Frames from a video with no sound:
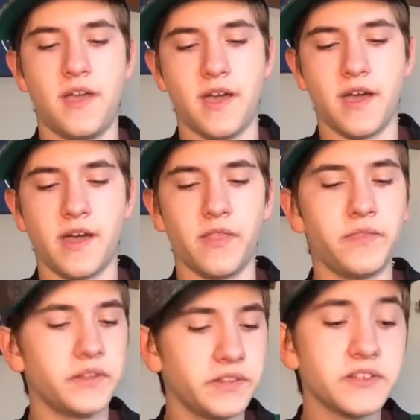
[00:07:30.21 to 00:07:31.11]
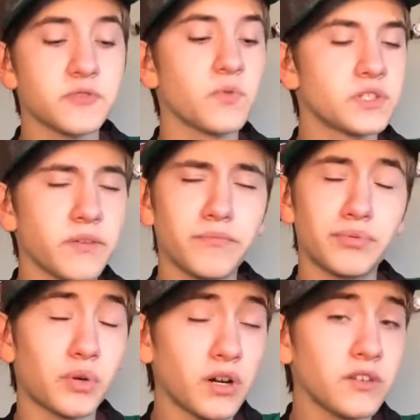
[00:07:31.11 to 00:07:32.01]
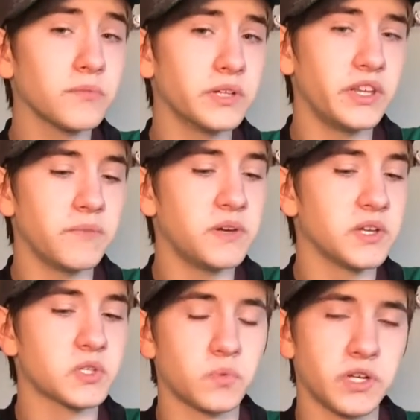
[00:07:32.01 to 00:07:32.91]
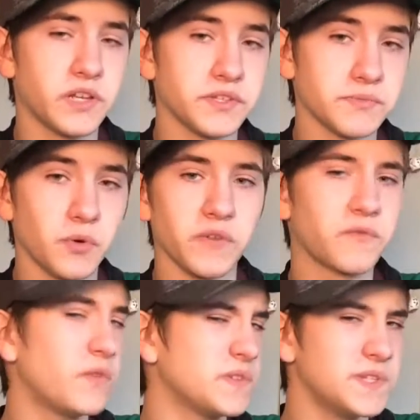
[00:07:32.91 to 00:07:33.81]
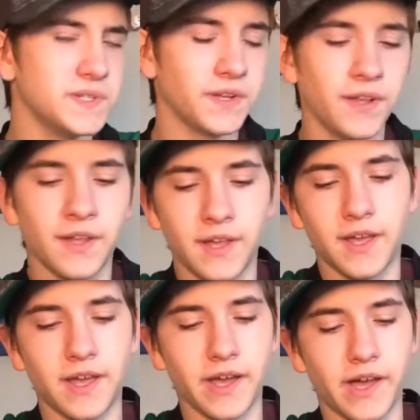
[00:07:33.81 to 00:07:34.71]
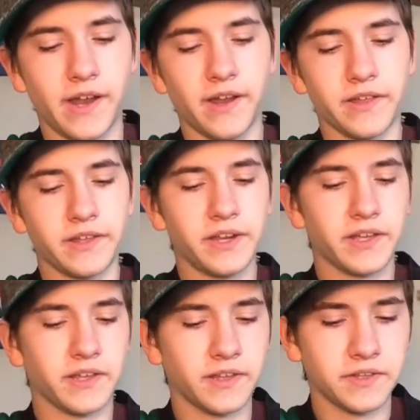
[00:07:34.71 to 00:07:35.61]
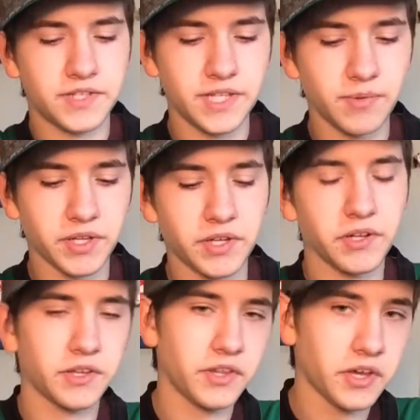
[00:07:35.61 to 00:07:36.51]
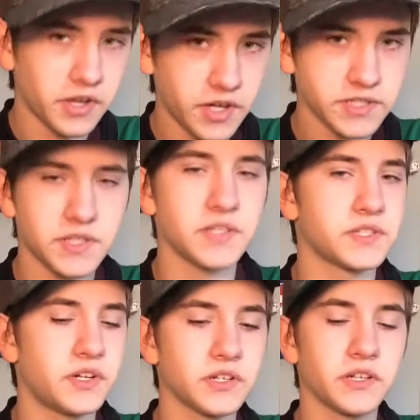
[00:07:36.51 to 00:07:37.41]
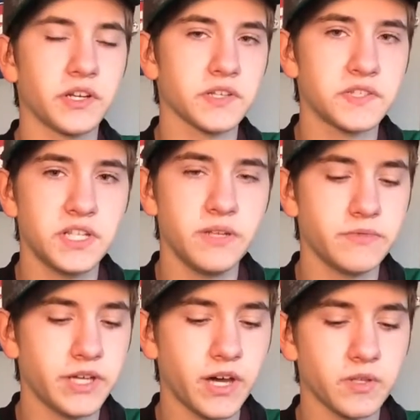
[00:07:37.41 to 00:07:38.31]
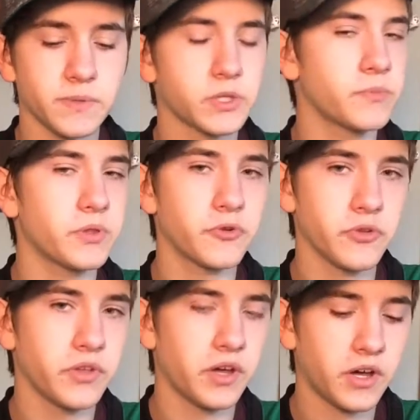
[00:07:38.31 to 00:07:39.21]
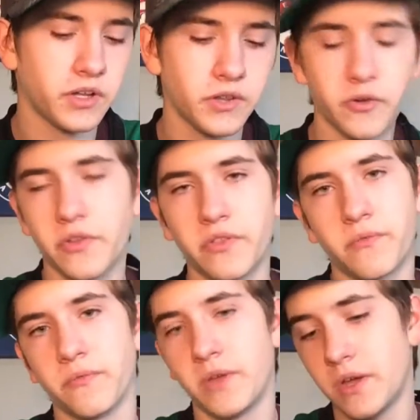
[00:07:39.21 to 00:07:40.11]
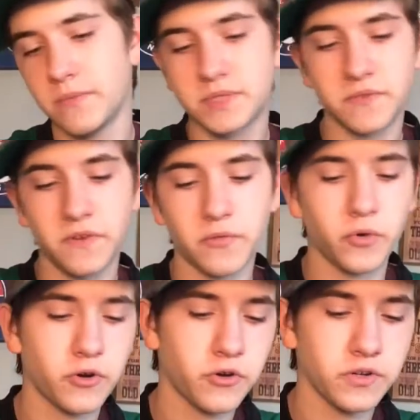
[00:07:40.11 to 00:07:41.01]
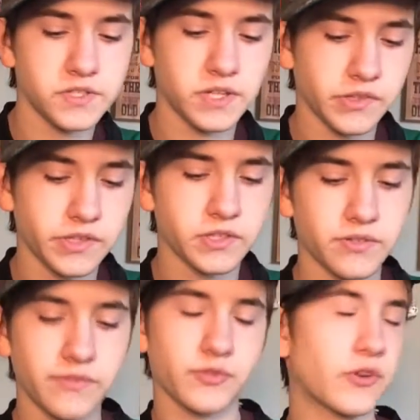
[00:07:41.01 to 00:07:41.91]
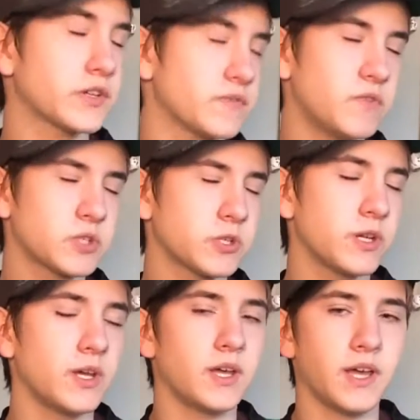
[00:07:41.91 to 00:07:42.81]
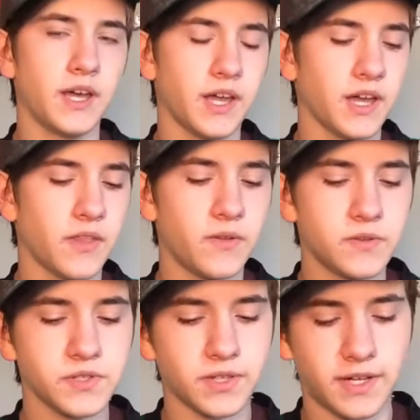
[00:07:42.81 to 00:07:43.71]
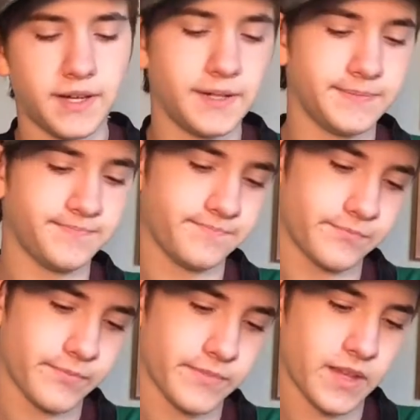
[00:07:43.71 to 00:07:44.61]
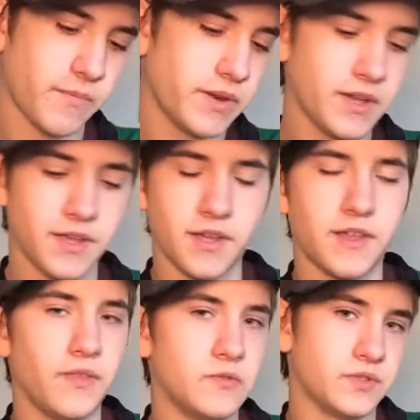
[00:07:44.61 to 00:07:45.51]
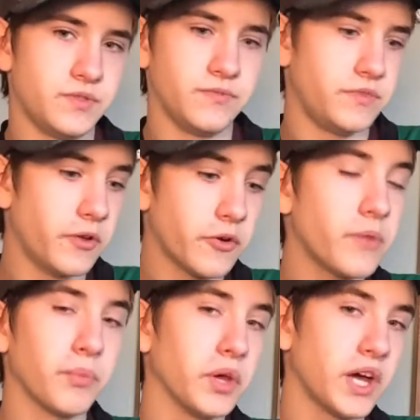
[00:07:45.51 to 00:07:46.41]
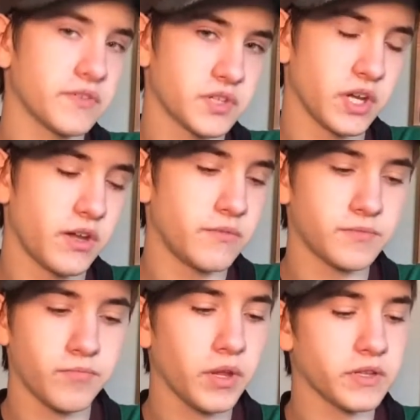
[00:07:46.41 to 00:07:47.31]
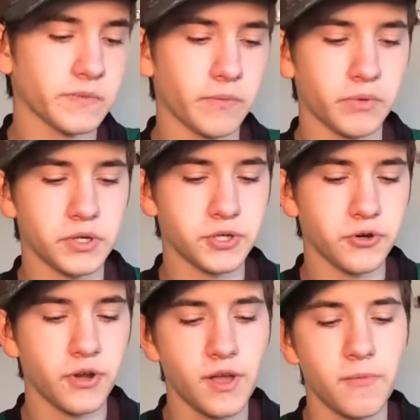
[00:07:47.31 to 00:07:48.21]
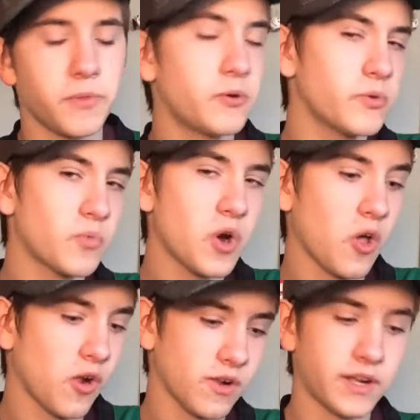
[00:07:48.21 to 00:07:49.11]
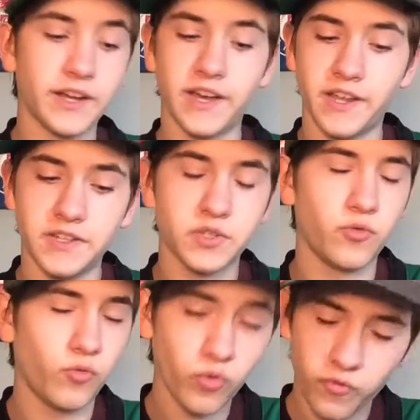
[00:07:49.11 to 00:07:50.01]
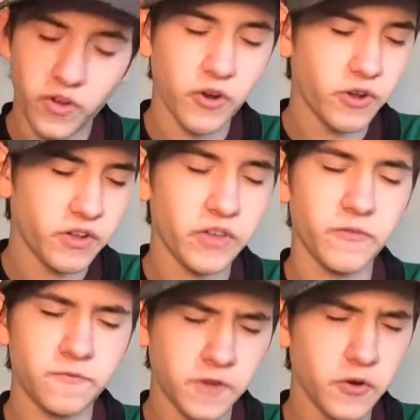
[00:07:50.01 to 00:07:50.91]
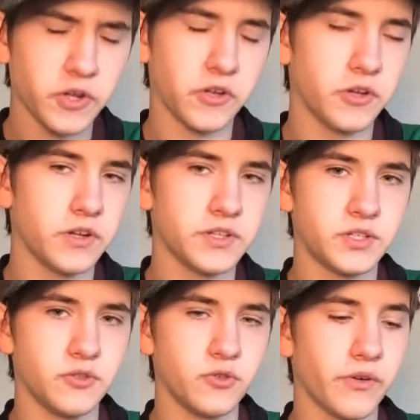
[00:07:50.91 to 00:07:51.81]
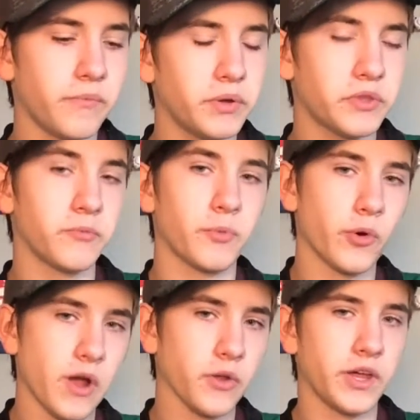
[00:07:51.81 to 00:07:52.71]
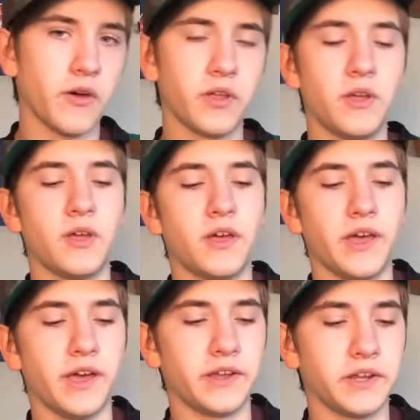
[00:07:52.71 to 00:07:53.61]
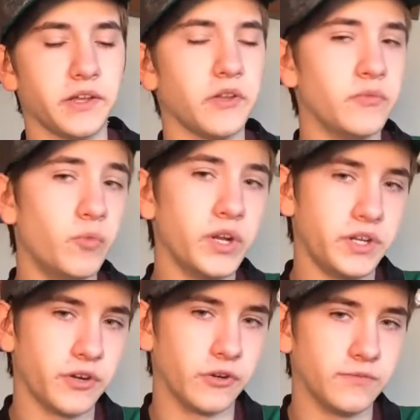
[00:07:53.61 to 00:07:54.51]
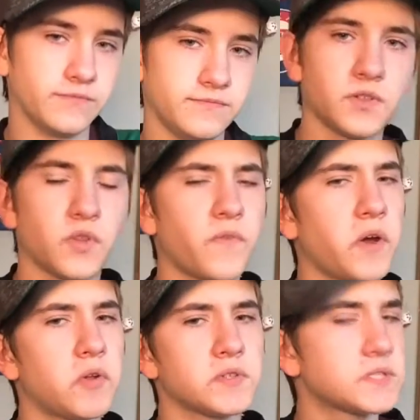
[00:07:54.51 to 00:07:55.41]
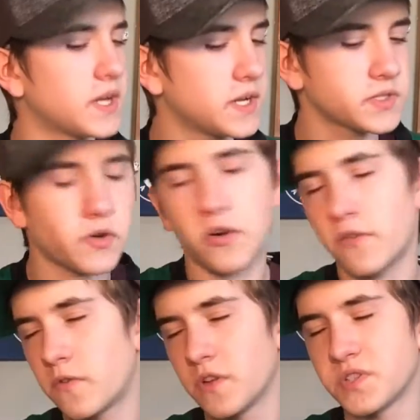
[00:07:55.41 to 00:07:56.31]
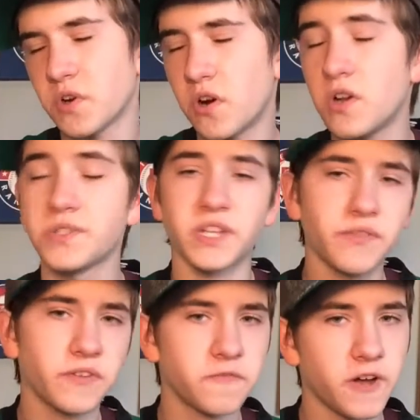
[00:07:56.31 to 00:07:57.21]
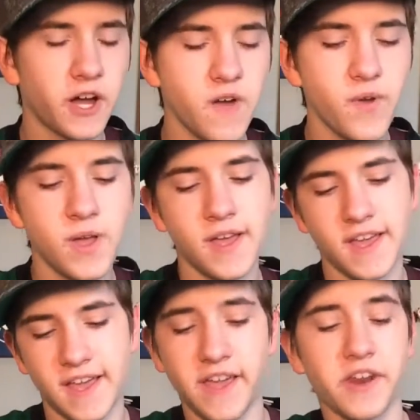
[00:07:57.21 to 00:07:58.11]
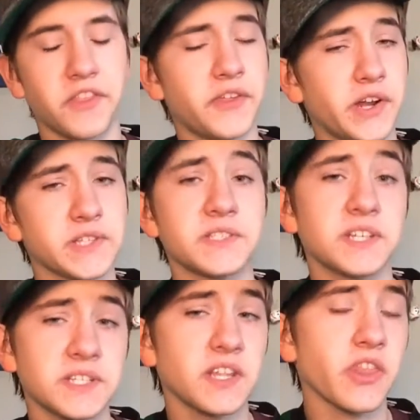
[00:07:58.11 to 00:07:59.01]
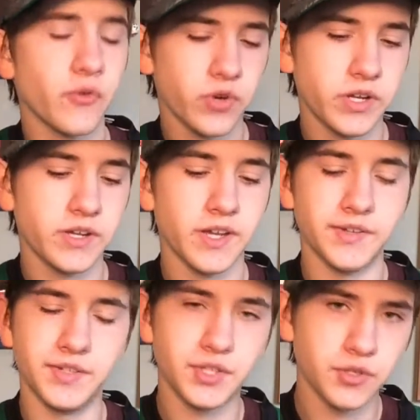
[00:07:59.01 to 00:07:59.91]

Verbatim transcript: And this was probably the biggest win at this point for the season. And getting a team like the Canucks, this young Canucks team down, especially when they're in the hunt, they're in the Pacific where it's not the strongest division, and there's, um, I mean, there's they're in a playoff spot, playoff spot. I'm pretty sure they're doing well, and it's very very good to um, put their morale down and get a good win here. So the final standings are for the Stars 7 and 5 and the Canucks 6, 3 and